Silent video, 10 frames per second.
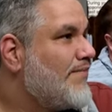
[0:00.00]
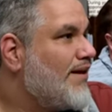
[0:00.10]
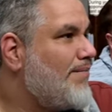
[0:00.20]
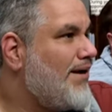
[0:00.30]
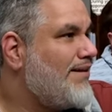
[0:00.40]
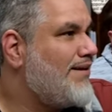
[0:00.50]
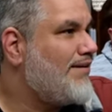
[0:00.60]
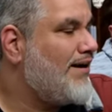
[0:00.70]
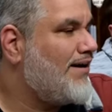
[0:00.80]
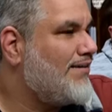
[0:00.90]
I mean, I
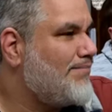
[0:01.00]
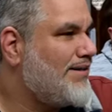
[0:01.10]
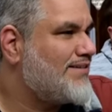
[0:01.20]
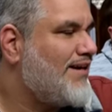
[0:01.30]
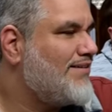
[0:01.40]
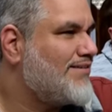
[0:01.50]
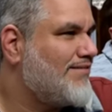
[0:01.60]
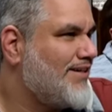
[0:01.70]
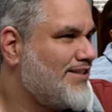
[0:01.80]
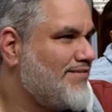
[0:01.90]
think... But it's
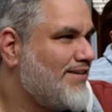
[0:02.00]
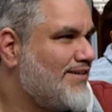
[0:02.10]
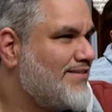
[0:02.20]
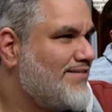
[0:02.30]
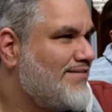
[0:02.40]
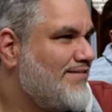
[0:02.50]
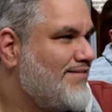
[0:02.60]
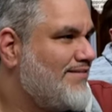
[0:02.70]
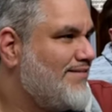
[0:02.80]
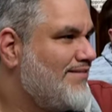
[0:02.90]
Consecrated Sphinx.
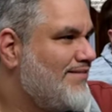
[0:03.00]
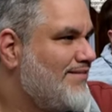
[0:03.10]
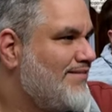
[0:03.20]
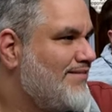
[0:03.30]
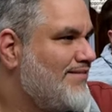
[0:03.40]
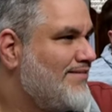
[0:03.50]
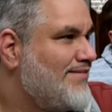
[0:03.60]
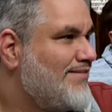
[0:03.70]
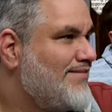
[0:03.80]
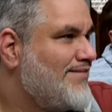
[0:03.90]
Man, that's your argument
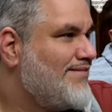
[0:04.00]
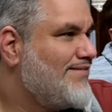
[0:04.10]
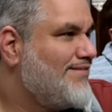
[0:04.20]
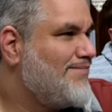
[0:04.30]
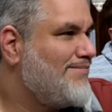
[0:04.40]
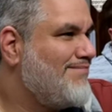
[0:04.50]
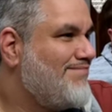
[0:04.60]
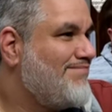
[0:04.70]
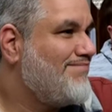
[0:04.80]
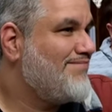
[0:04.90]
every time. Even
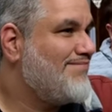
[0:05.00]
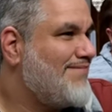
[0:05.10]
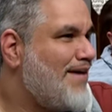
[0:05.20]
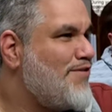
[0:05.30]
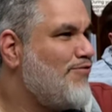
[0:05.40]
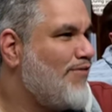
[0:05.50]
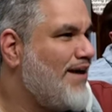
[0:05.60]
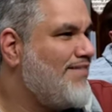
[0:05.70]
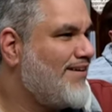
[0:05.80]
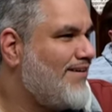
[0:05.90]
if... Have you
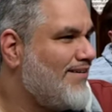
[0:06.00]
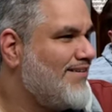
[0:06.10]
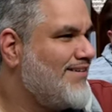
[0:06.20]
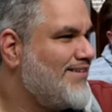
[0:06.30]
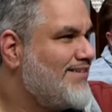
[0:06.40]
read the card?